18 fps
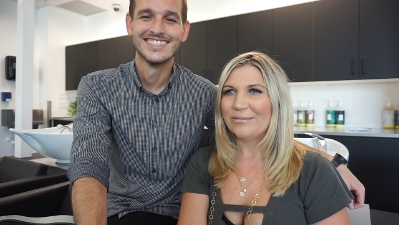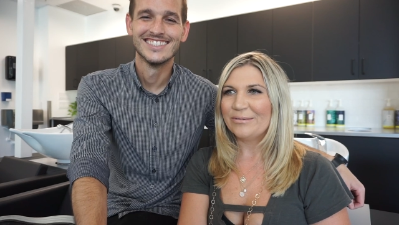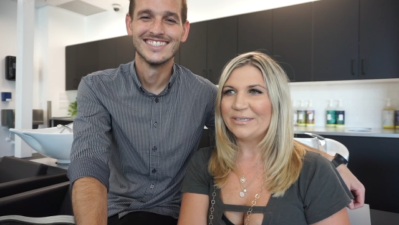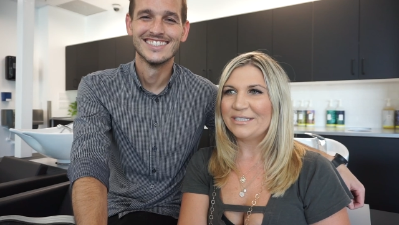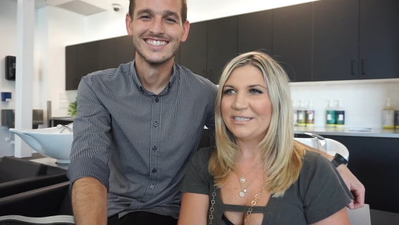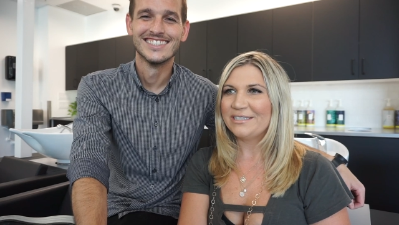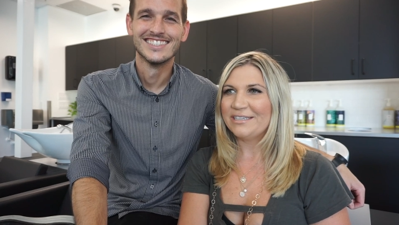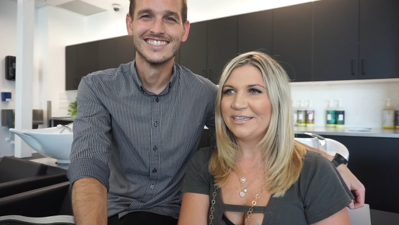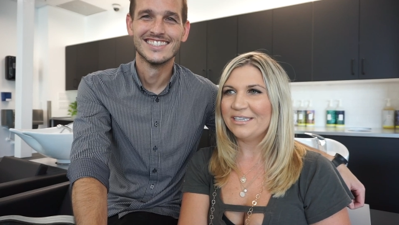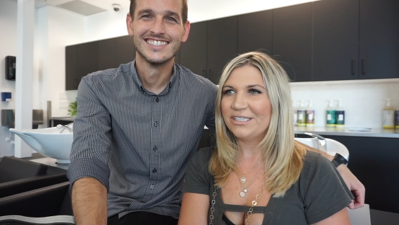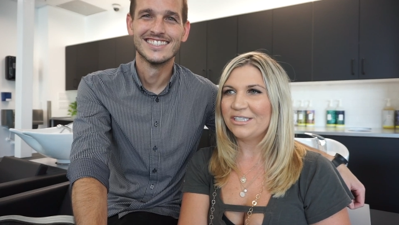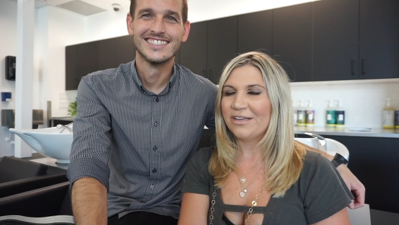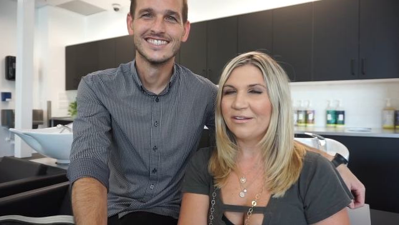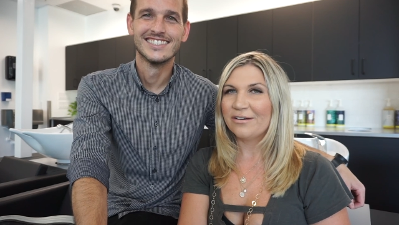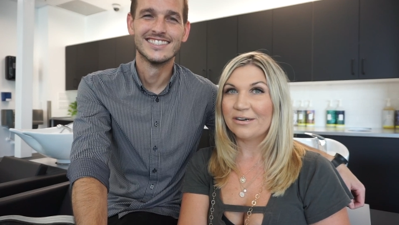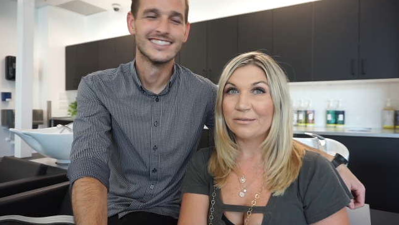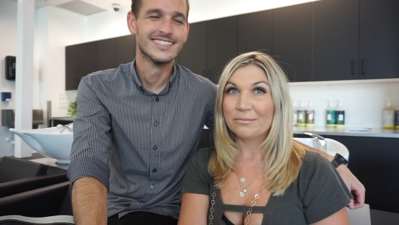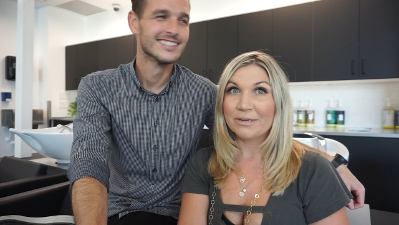Speaker 1: We'd see each
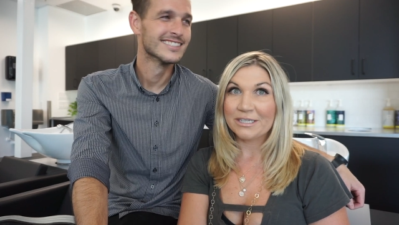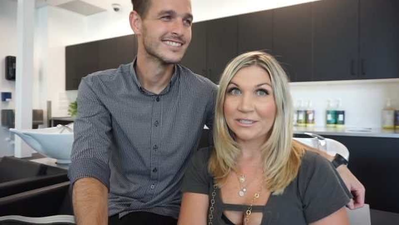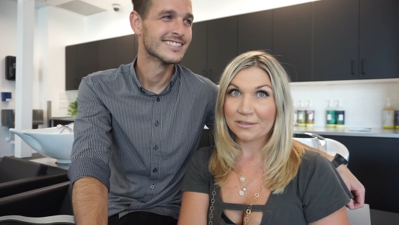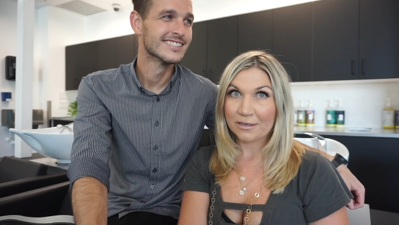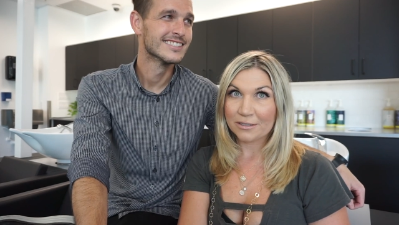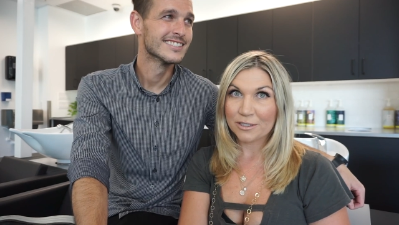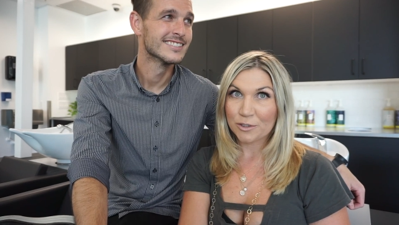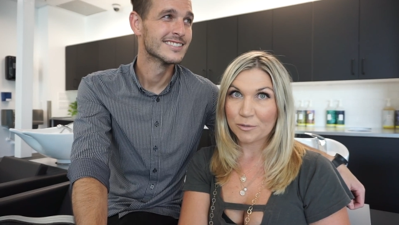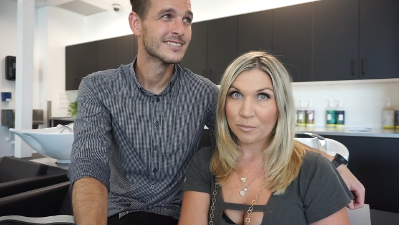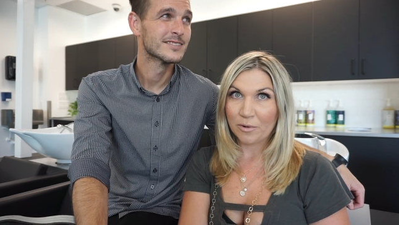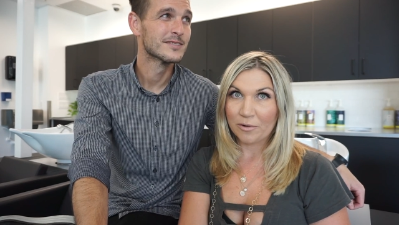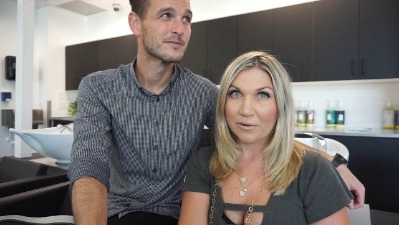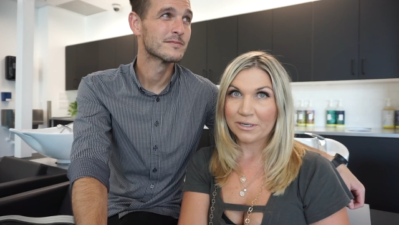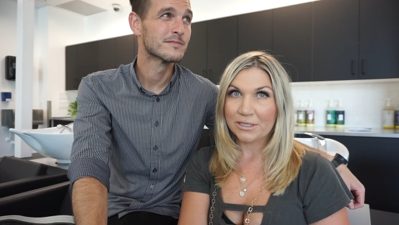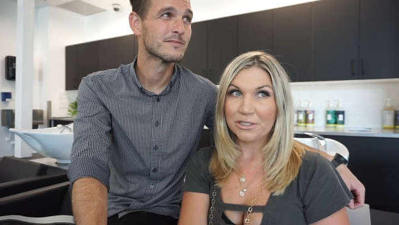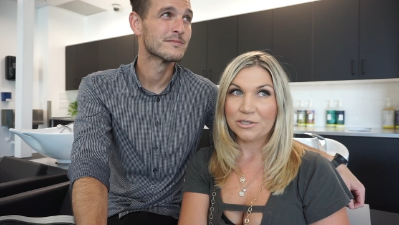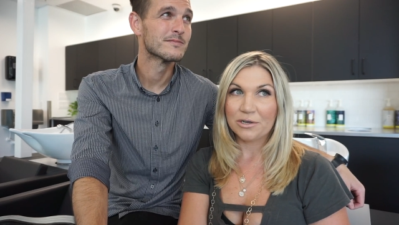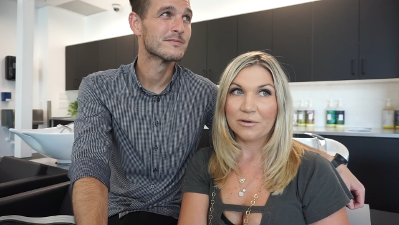other at a place called
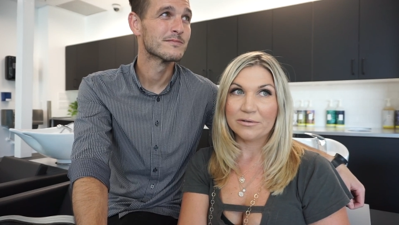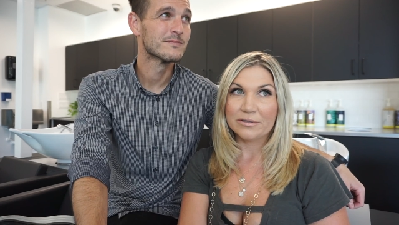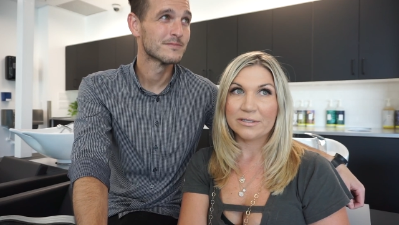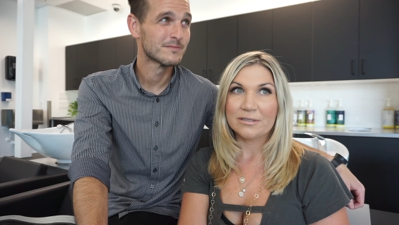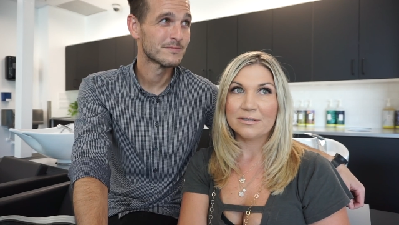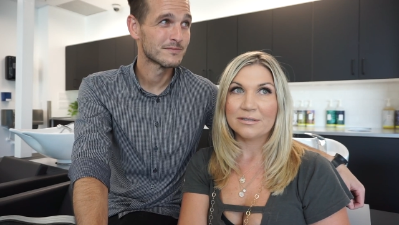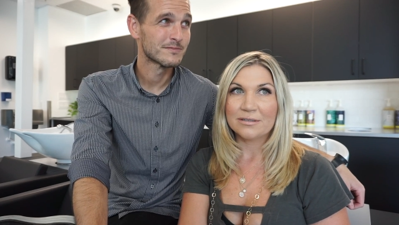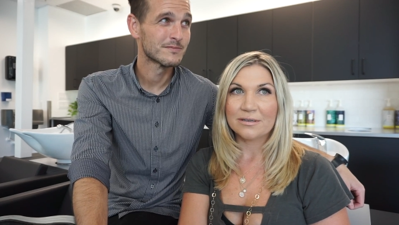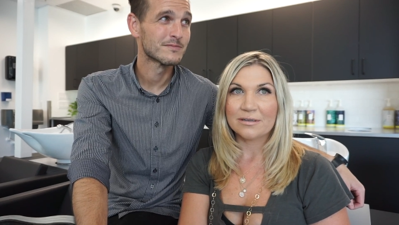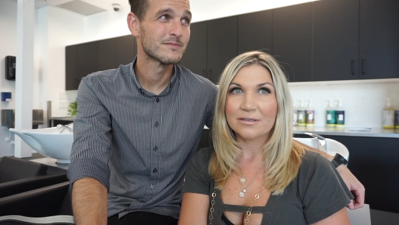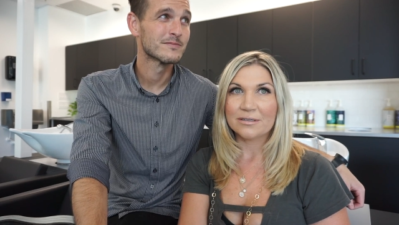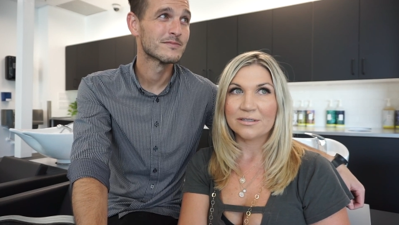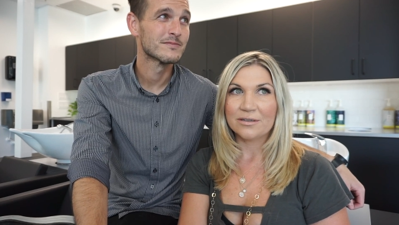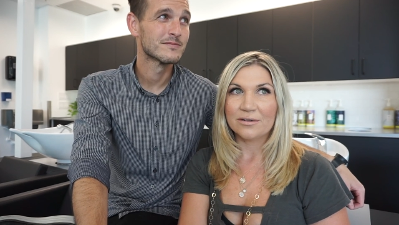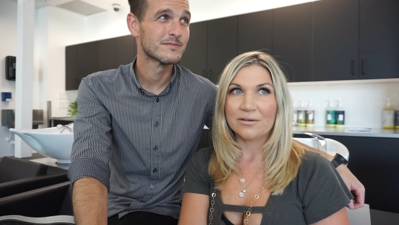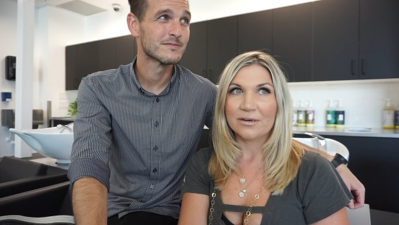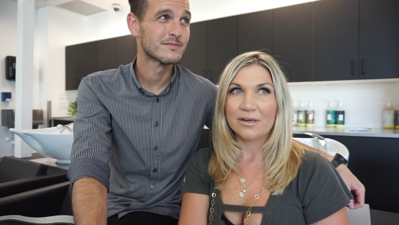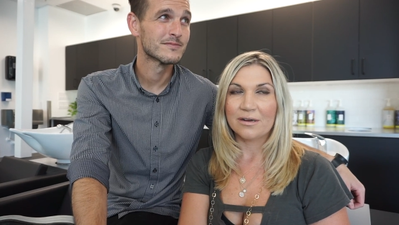Smoke and Joe's in
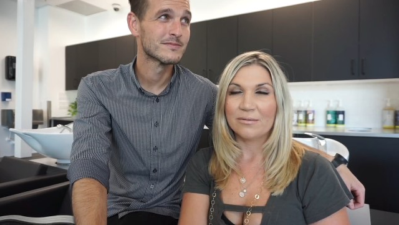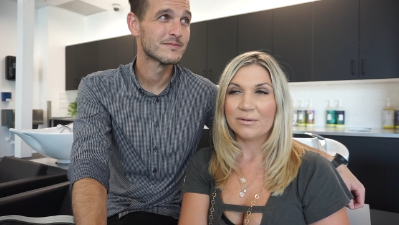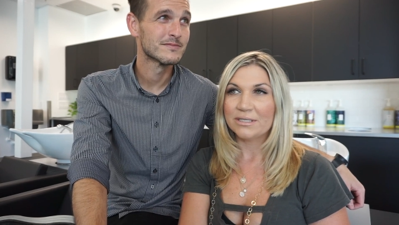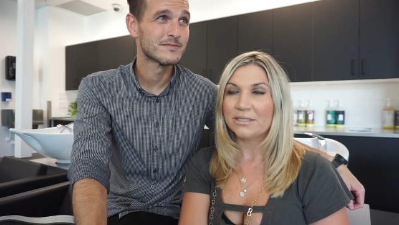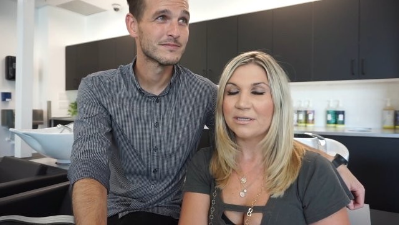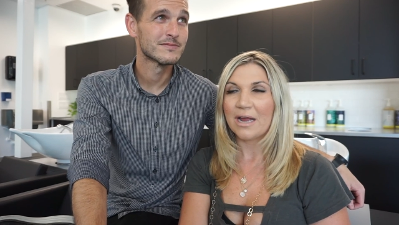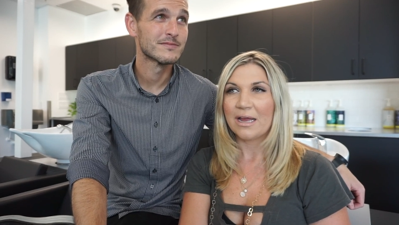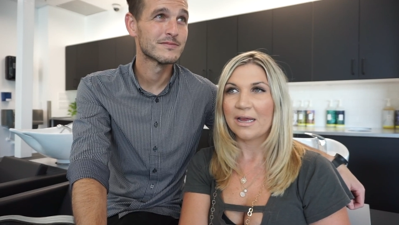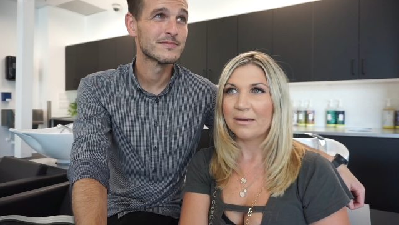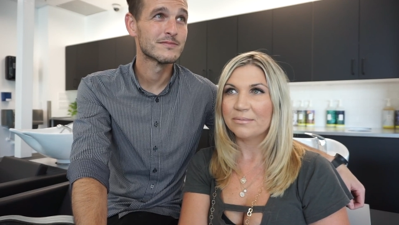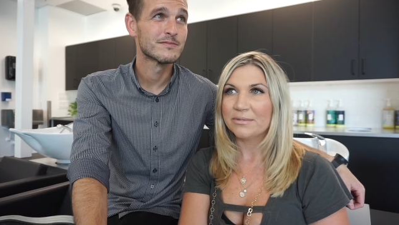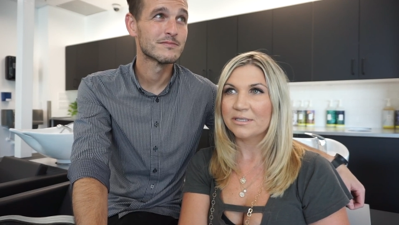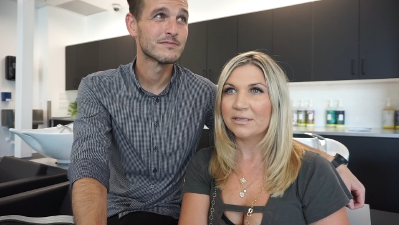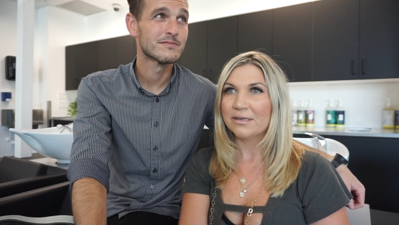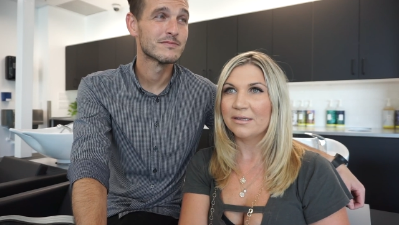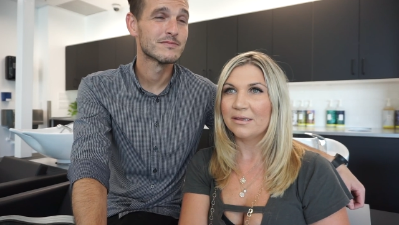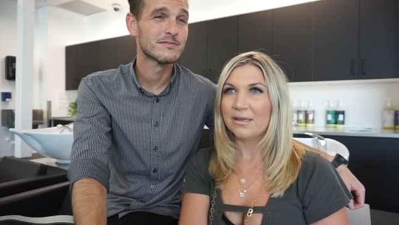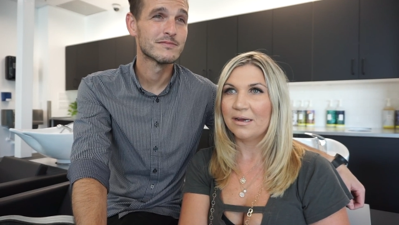Sarasota, which I
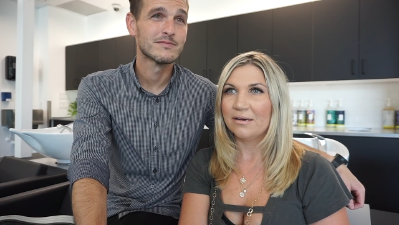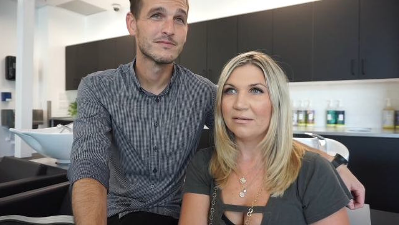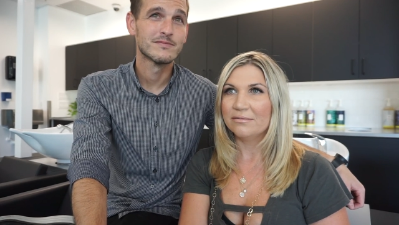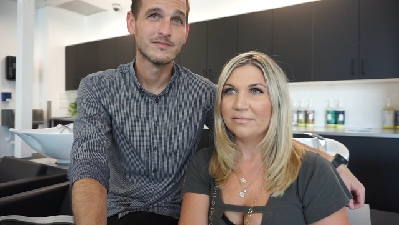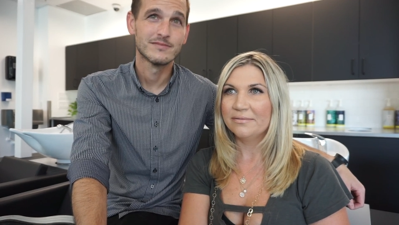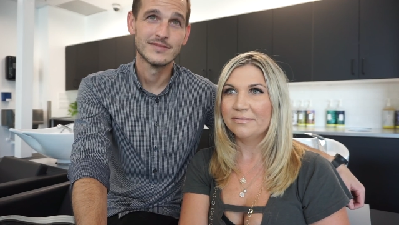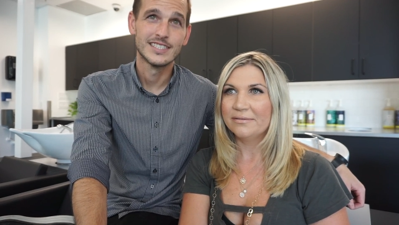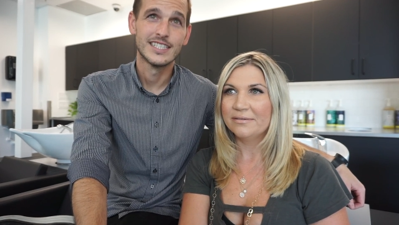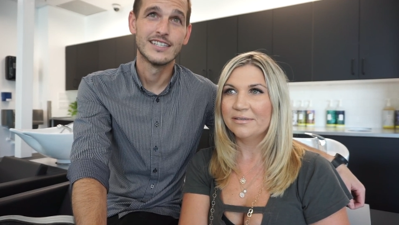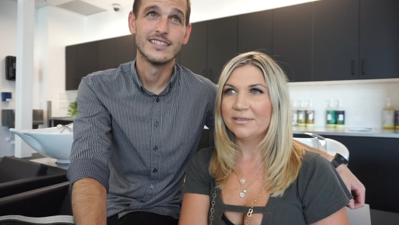absolutely love.